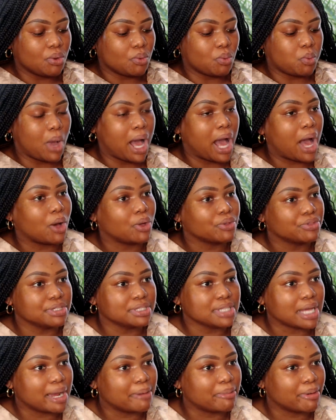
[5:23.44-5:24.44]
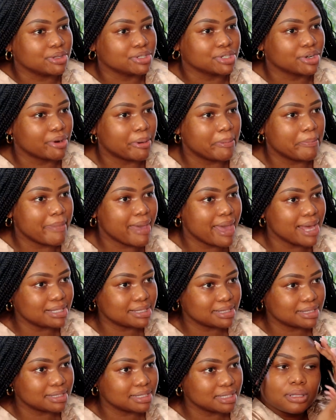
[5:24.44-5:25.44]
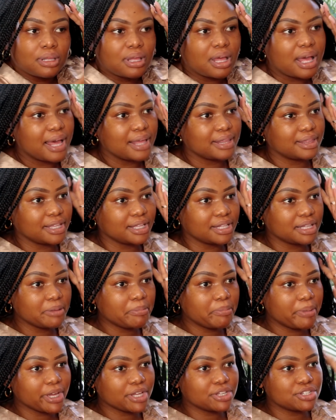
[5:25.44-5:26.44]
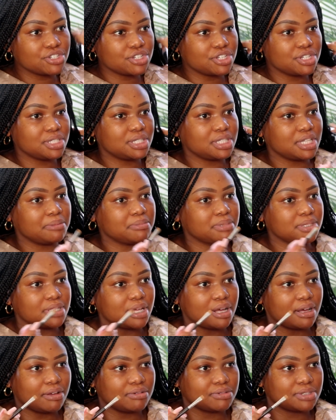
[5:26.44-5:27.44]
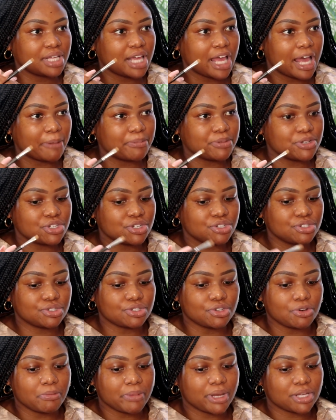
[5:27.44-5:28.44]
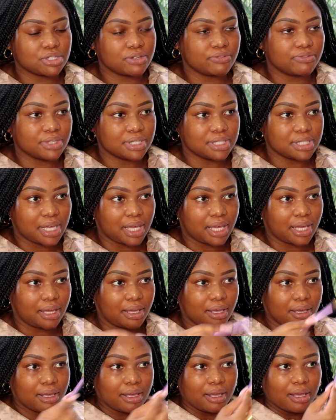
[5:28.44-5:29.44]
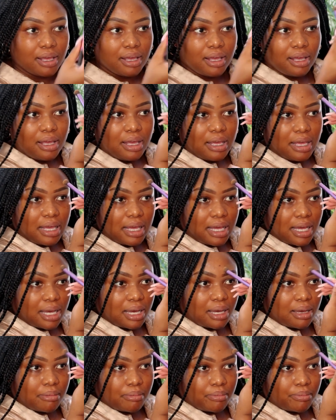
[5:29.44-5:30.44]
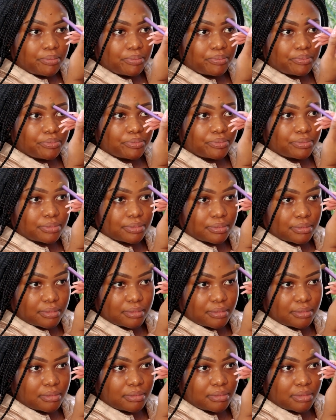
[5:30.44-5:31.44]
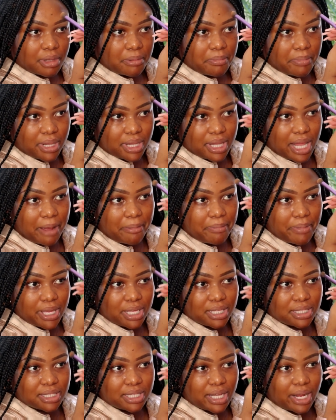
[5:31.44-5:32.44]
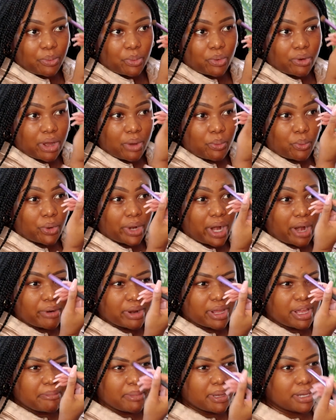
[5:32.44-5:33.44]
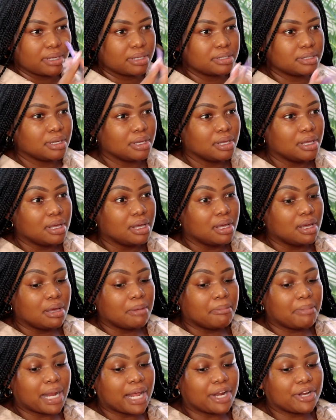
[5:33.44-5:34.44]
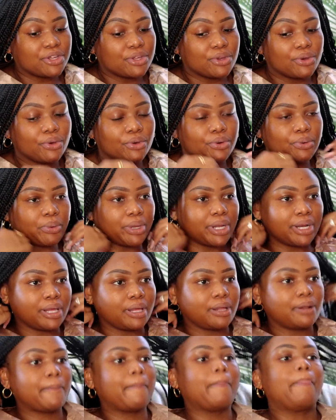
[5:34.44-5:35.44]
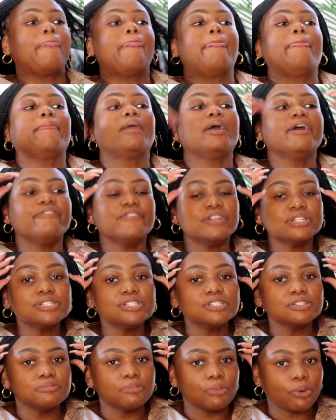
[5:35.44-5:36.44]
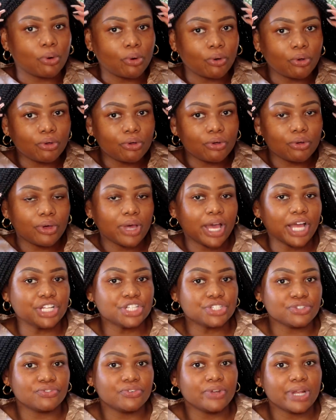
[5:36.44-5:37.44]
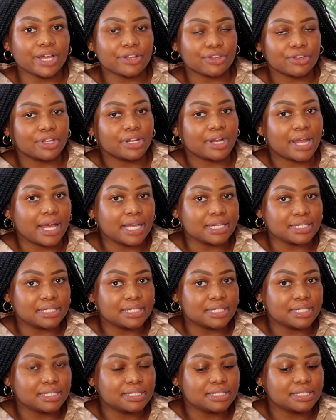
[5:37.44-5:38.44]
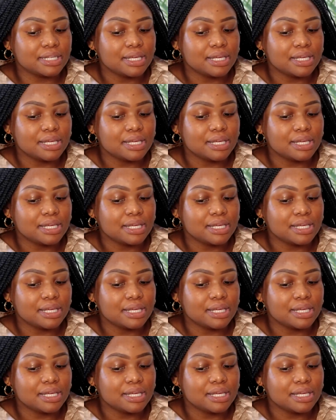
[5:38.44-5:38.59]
Wow, these eyebrows are a mess. I think the pictures themselves capture so much of the day. But that being said, would I recommend planning your own wedding? If it's small and you feel like you can handle it.